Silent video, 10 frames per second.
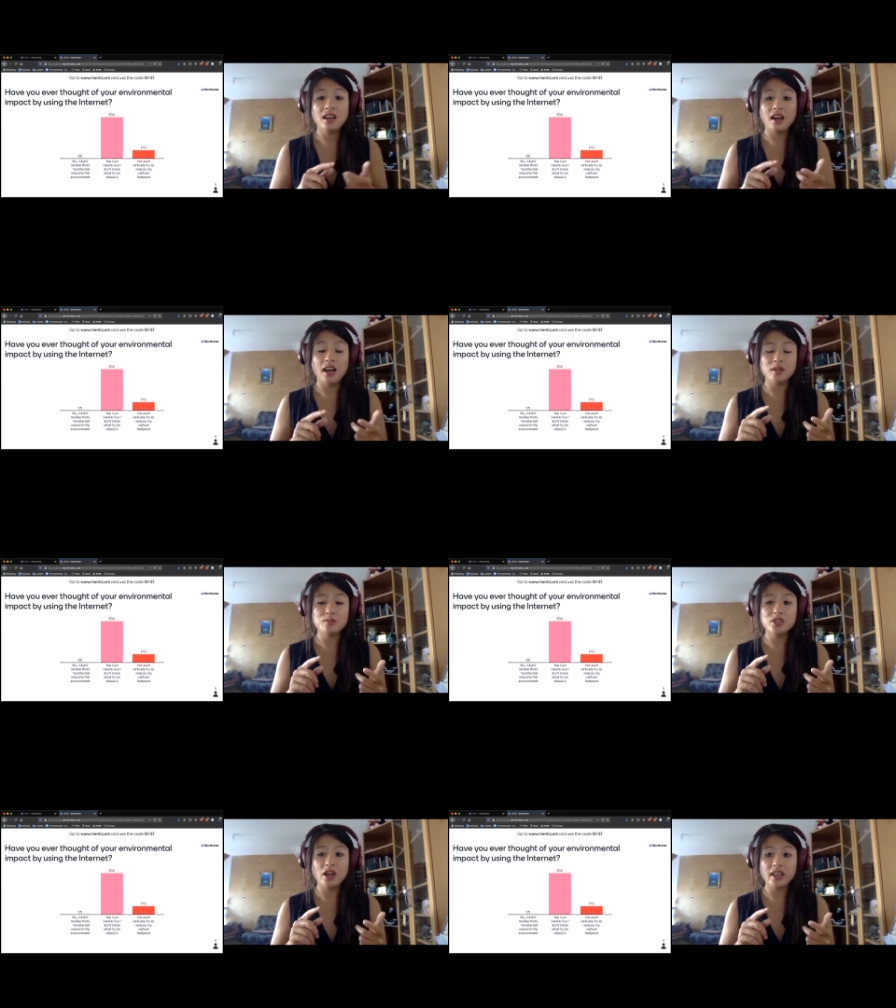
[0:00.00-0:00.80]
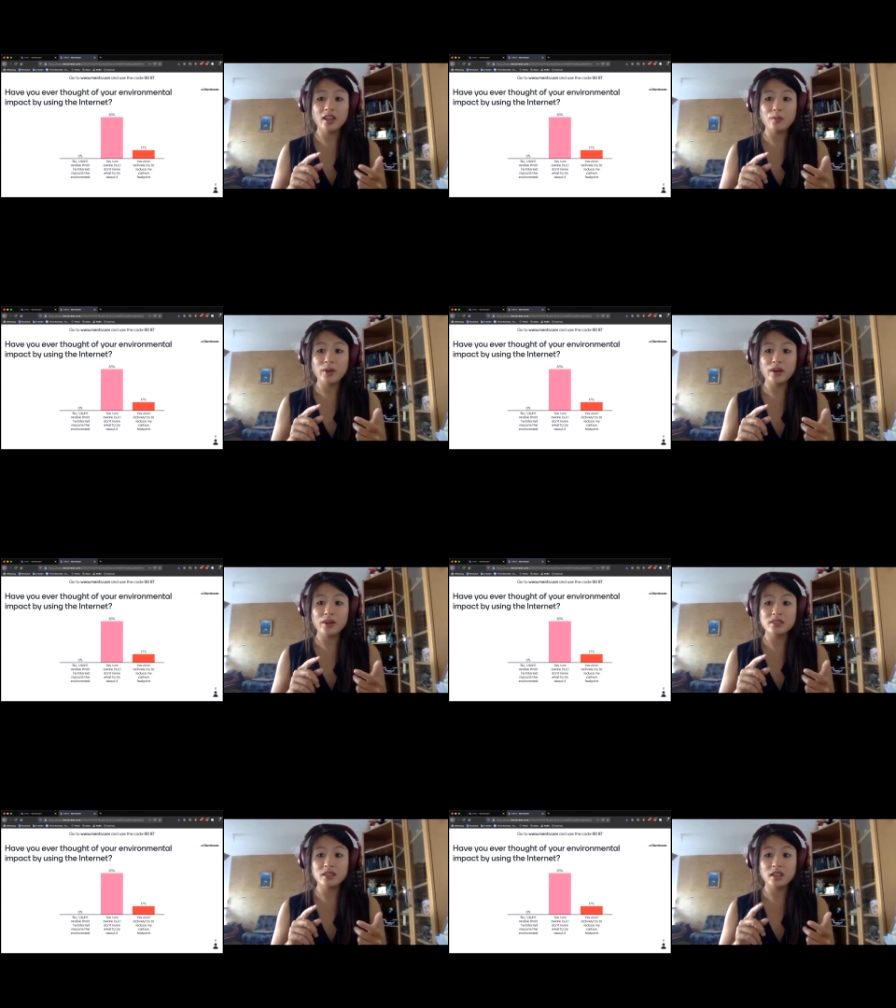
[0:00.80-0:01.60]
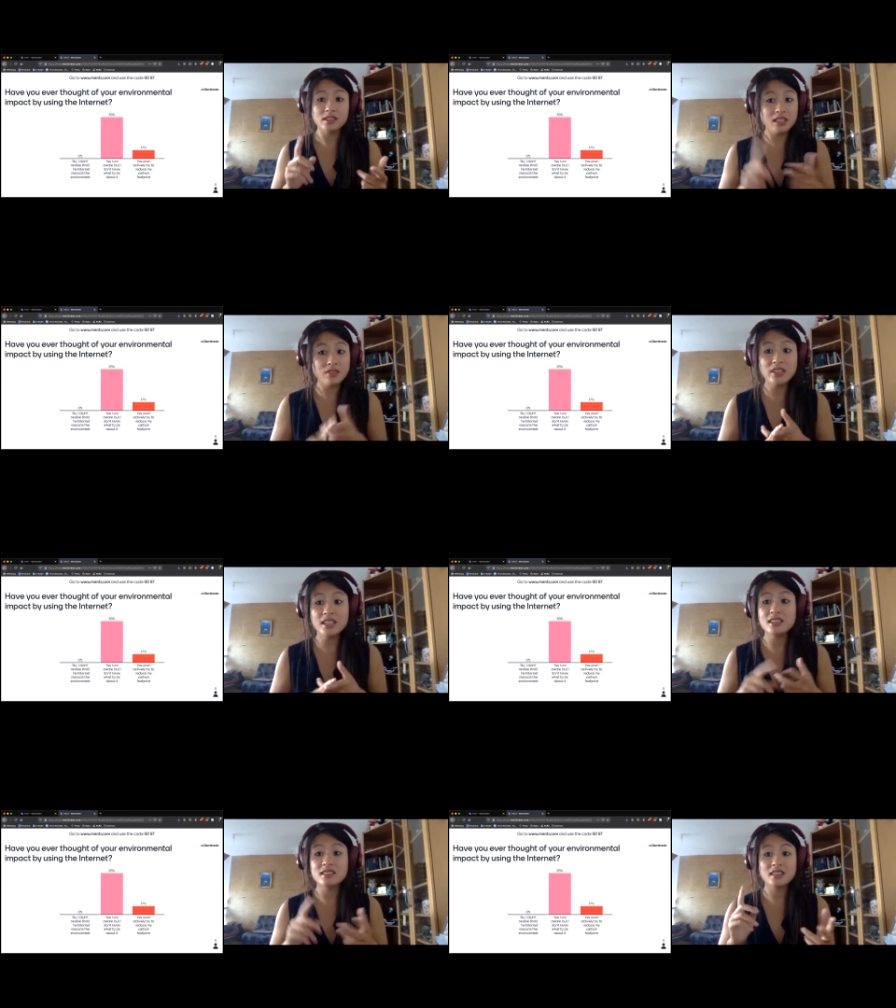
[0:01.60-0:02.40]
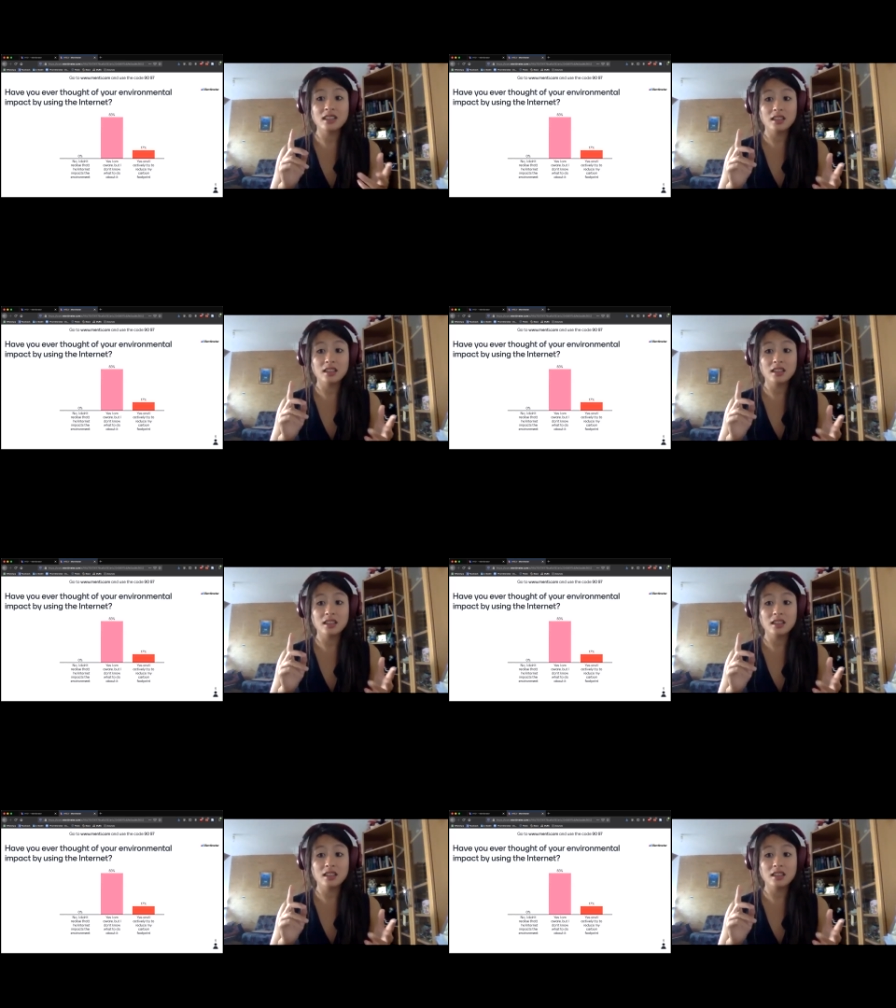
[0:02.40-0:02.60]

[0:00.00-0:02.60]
I am talking about TVs,